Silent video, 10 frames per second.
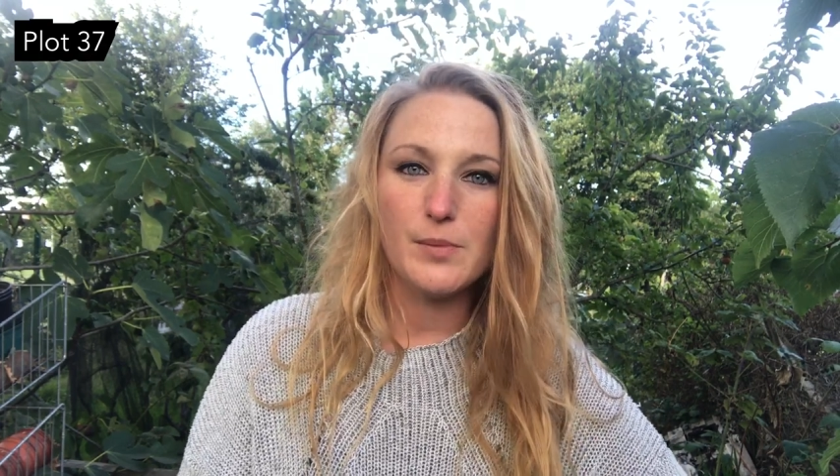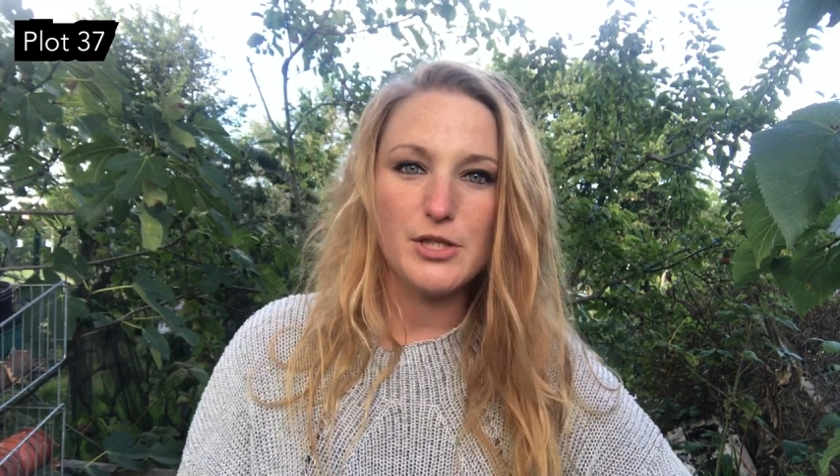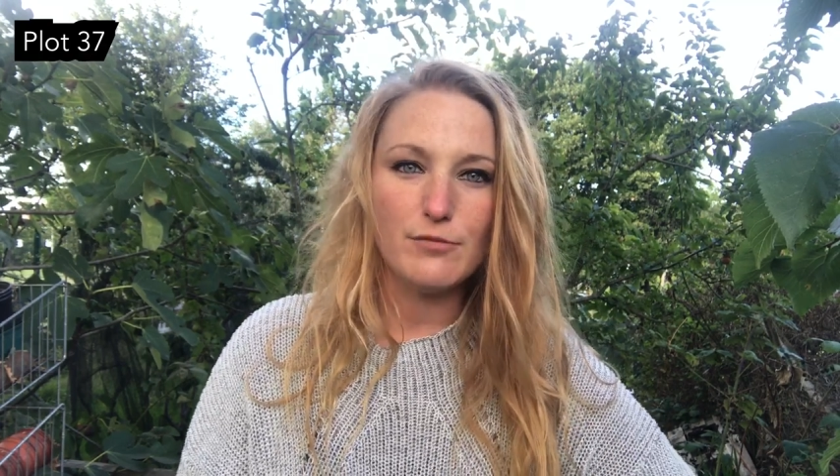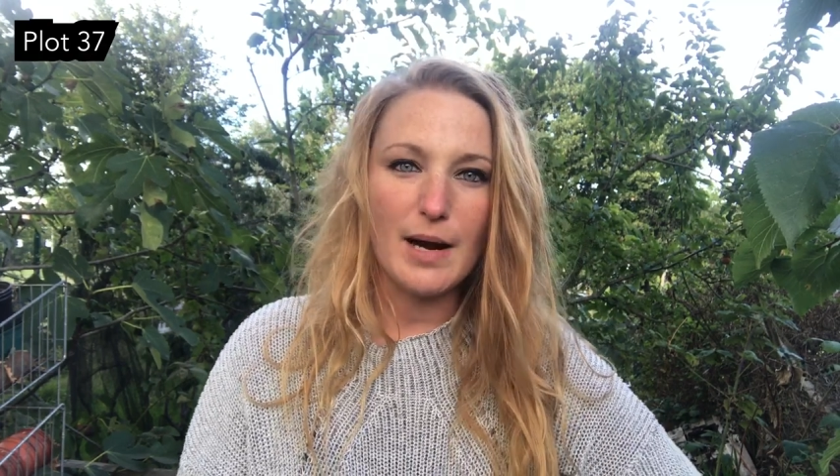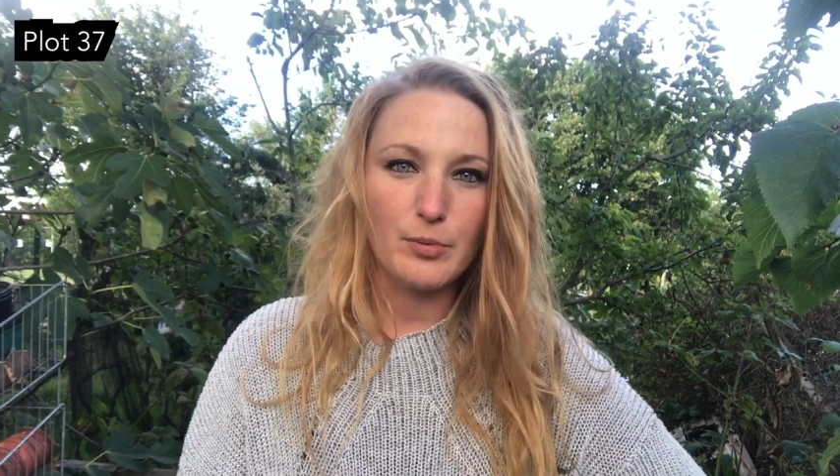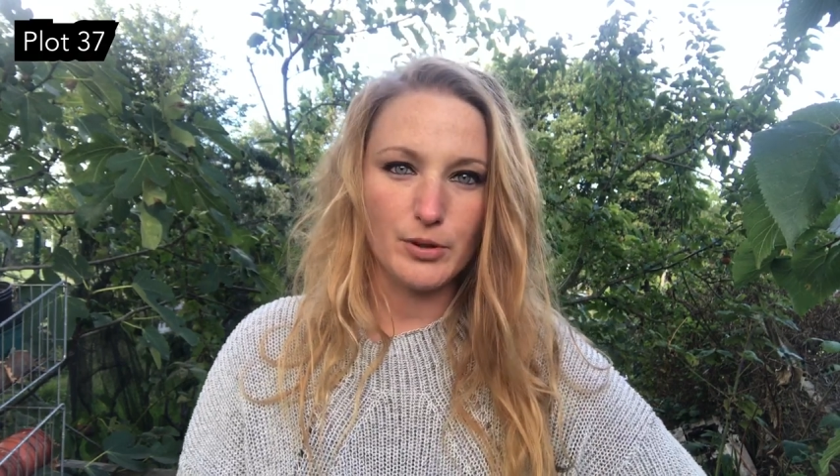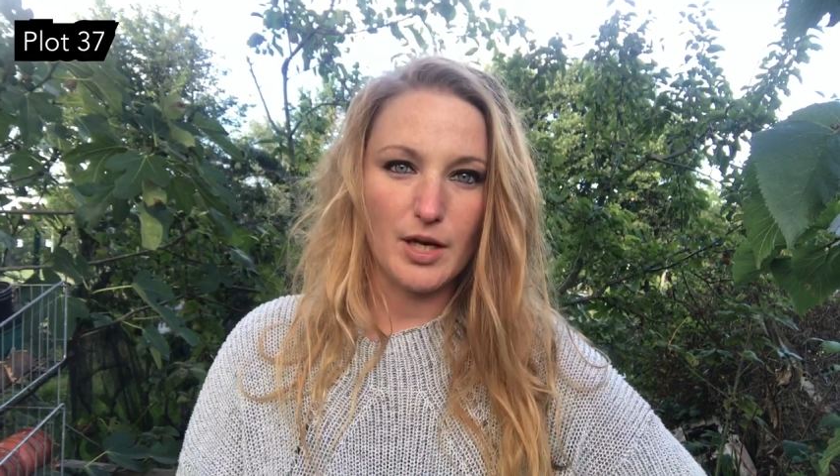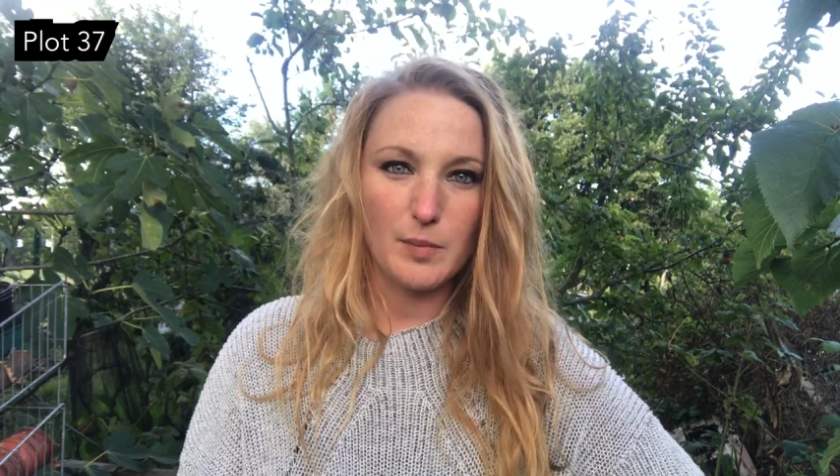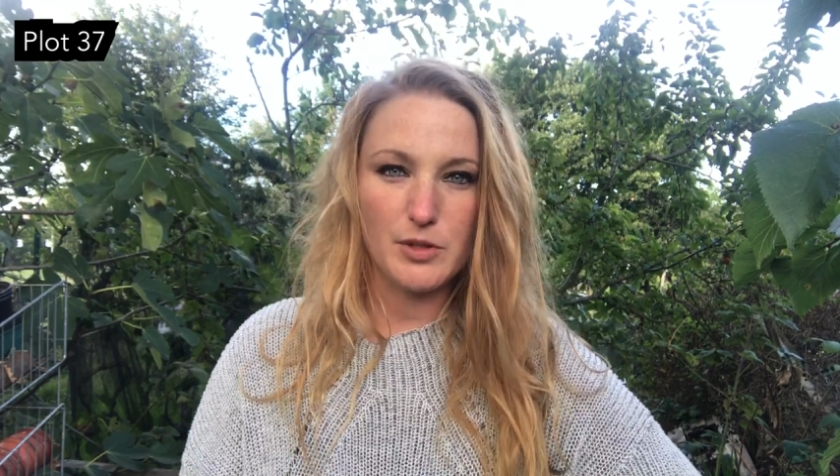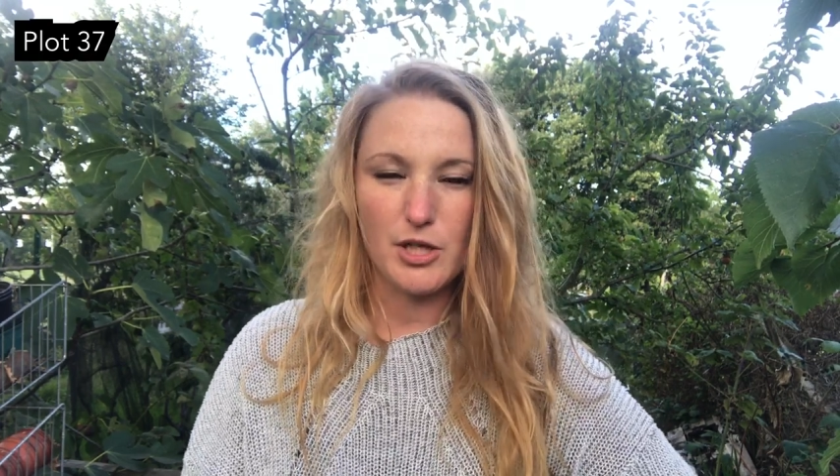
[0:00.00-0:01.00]
di Rapa a
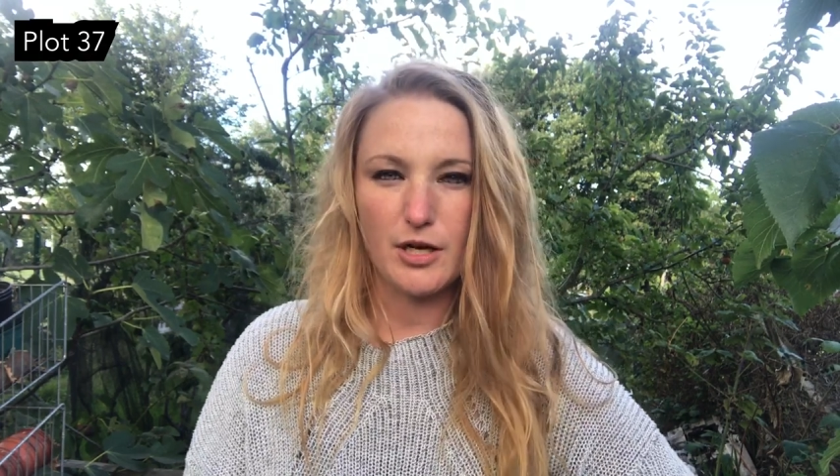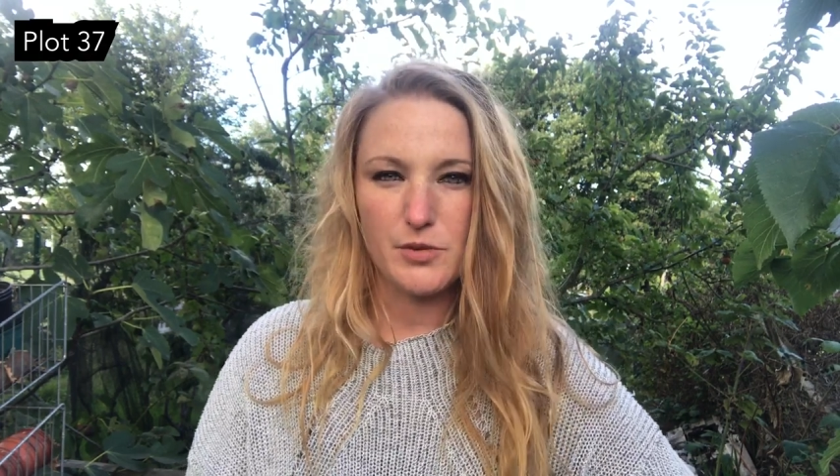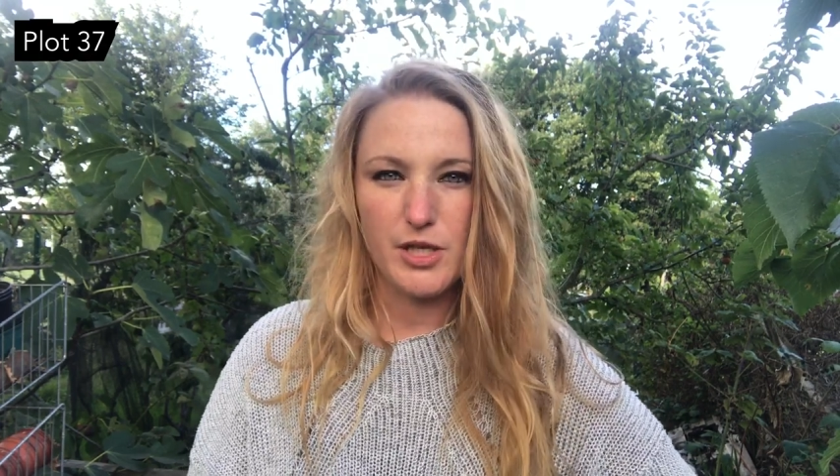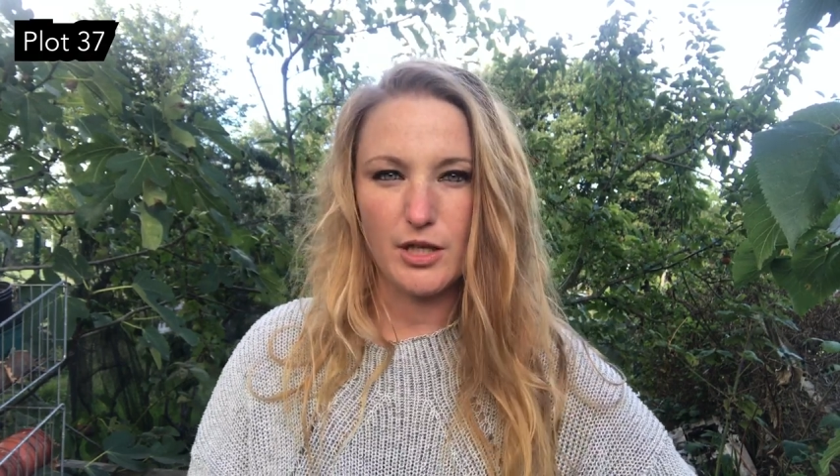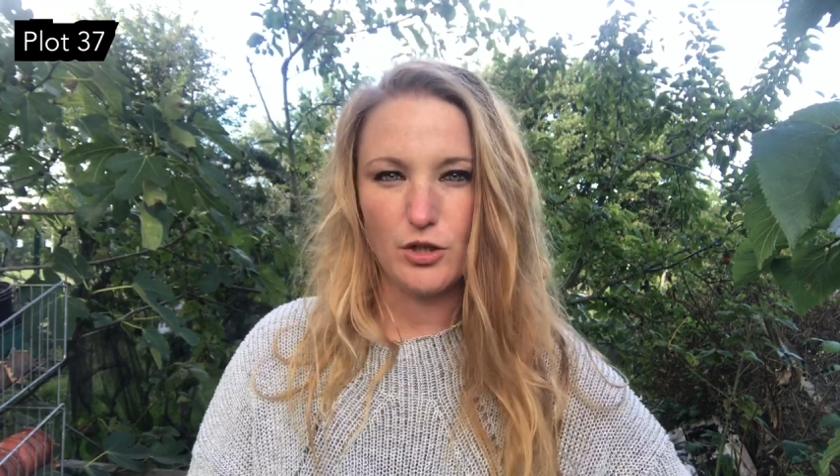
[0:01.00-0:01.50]
couple of times in,